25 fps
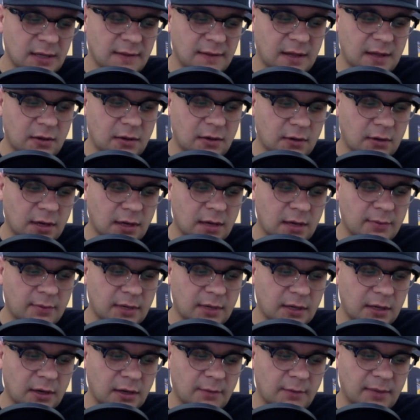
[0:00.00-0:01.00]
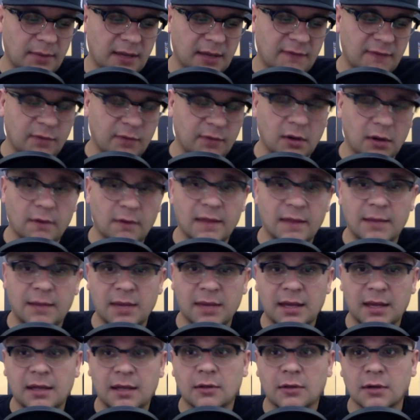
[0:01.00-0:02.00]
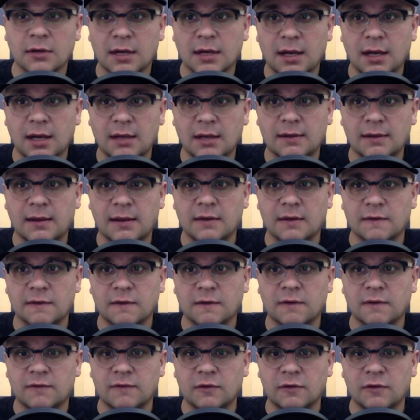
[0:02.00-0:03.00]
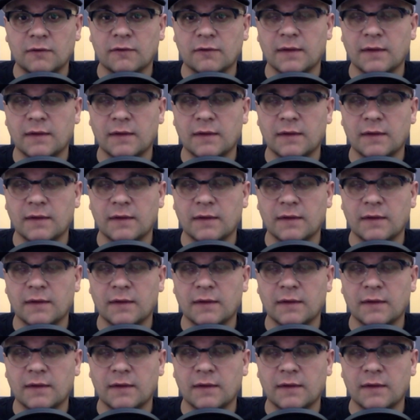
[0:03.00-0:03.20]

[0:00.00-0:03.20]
They own a company called Pave Pro and they make killer content and stuff too for